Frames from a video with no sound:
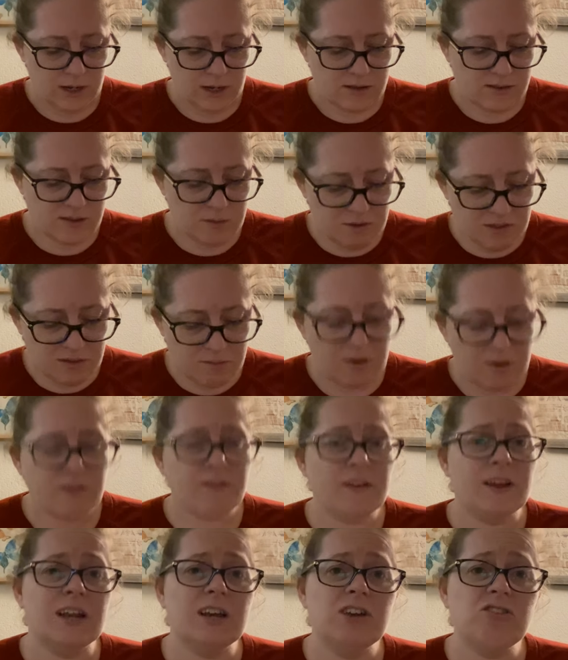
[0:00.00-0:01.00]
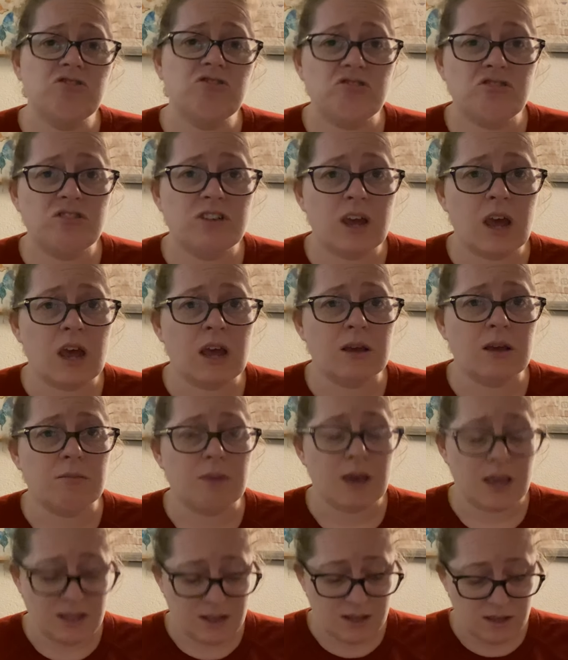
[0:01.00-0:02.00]
Some of them are finished, and
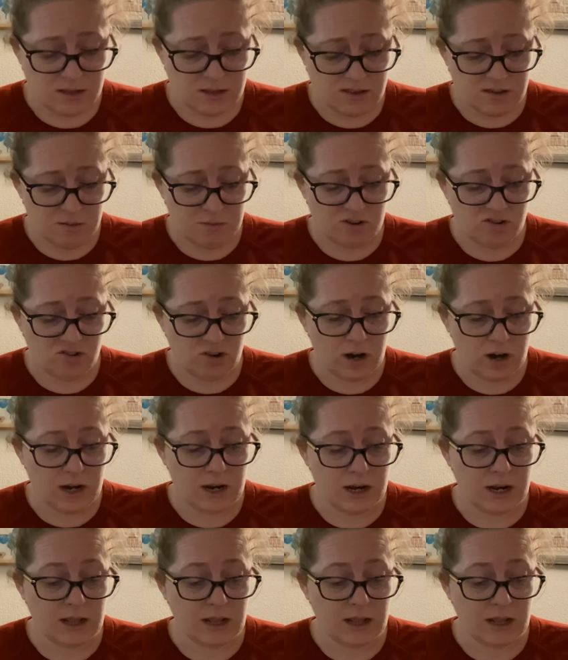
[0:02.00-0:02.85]
then some are started,